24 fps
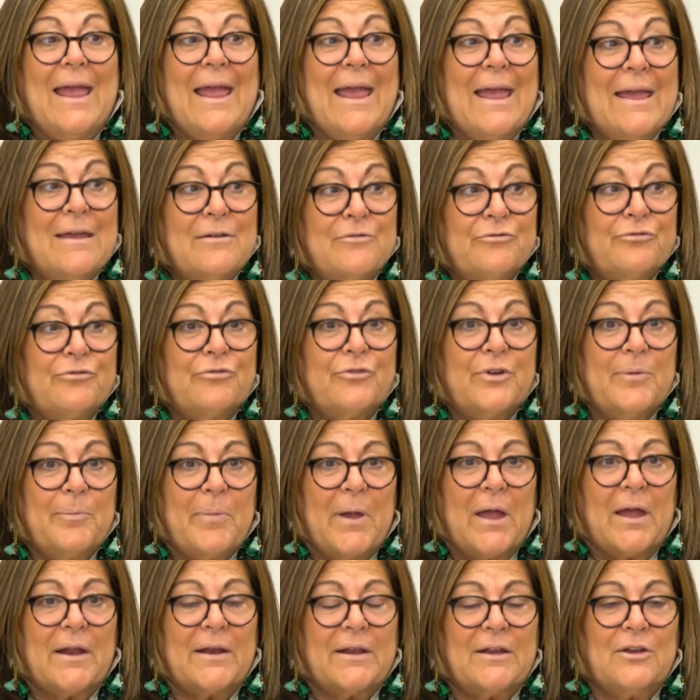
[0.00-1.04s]

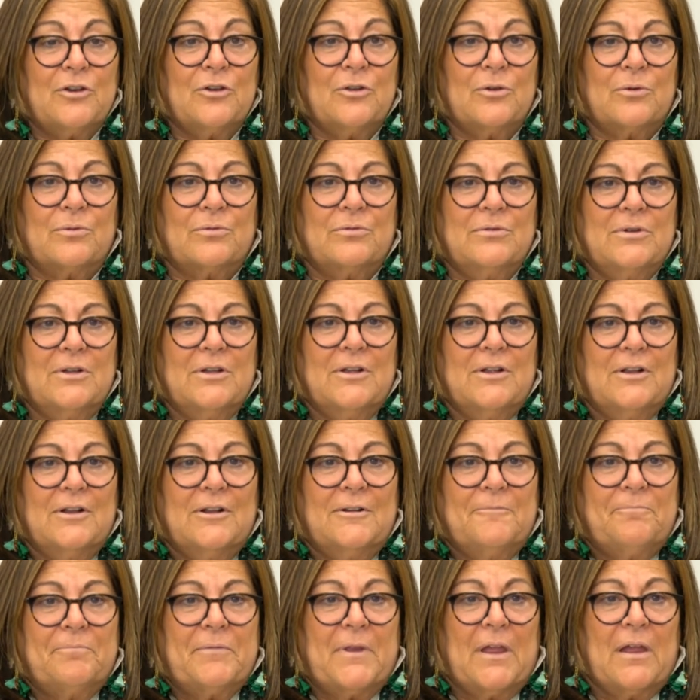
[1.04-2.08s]
Everybody knew,
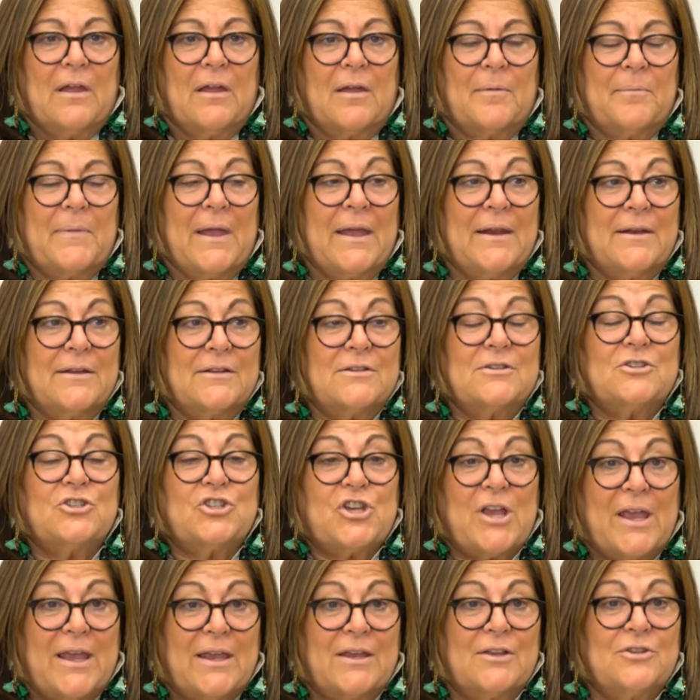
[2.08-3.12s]
and it
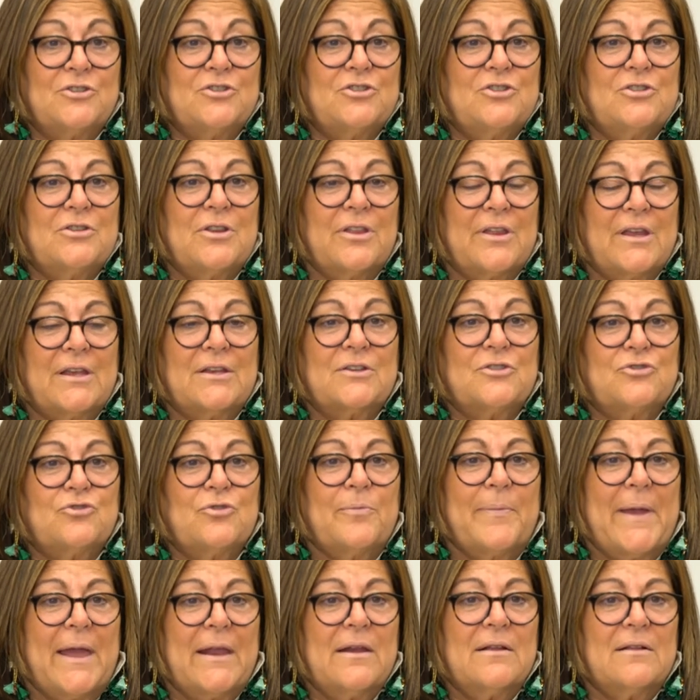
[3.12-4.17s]
changed things
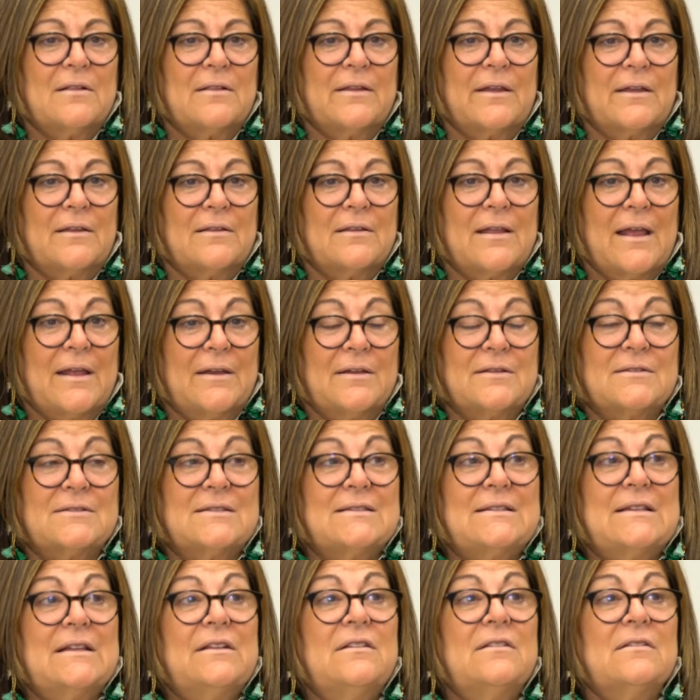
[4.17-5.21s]
dramatically. And it's
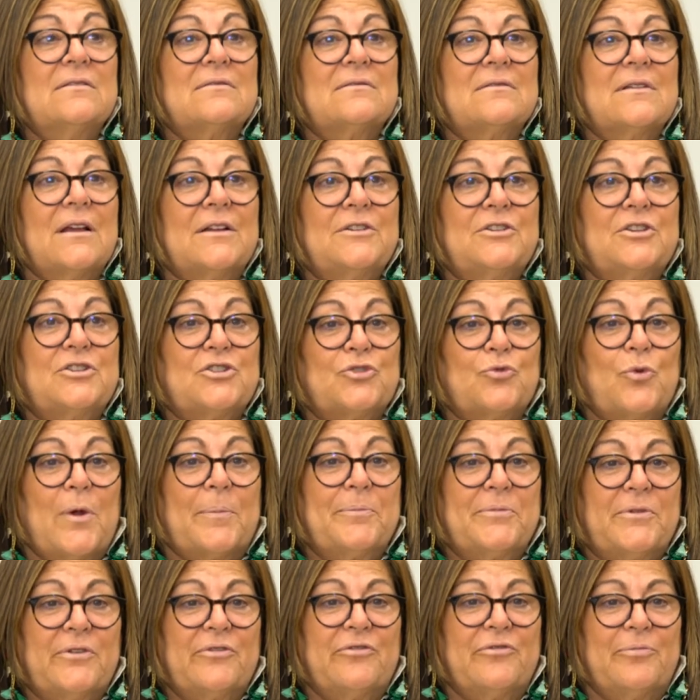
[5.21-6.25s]
still a
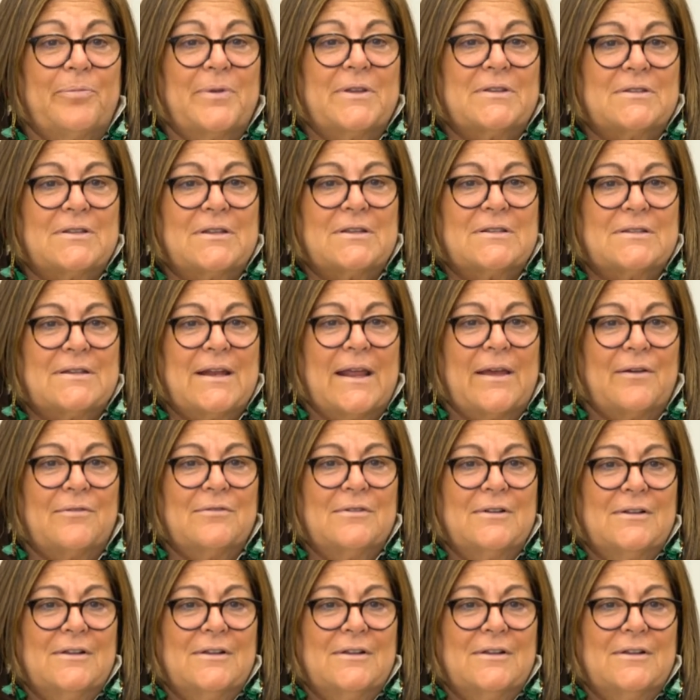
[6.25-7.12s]
disruptive business now,